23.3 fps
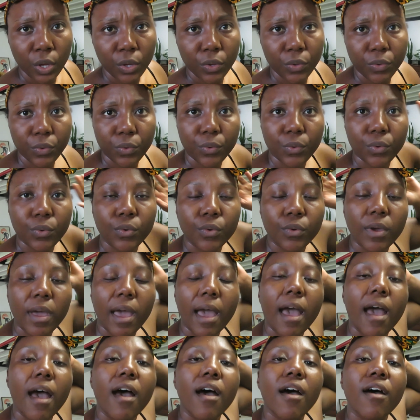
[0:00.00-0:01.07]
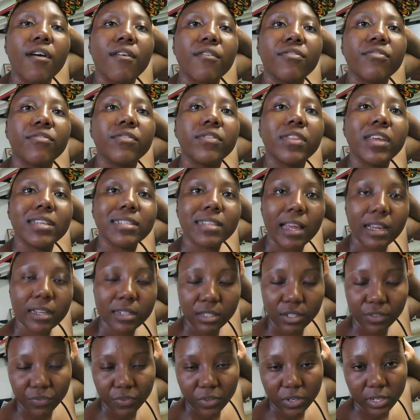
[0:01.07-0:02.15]
there's
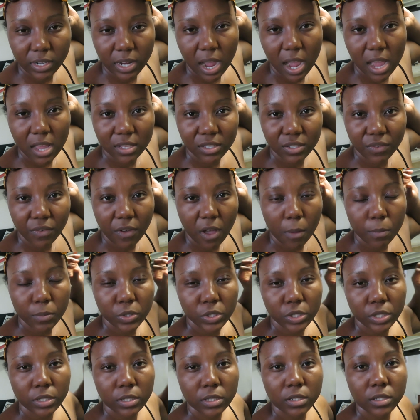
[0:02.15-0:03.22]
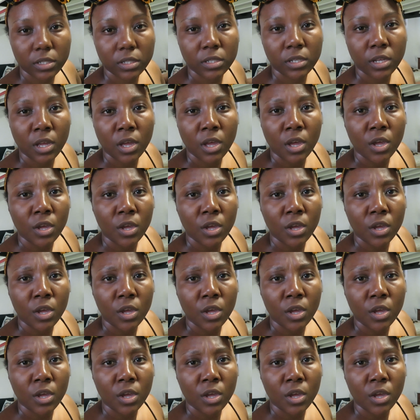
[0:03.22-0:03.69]
like different kinds of options.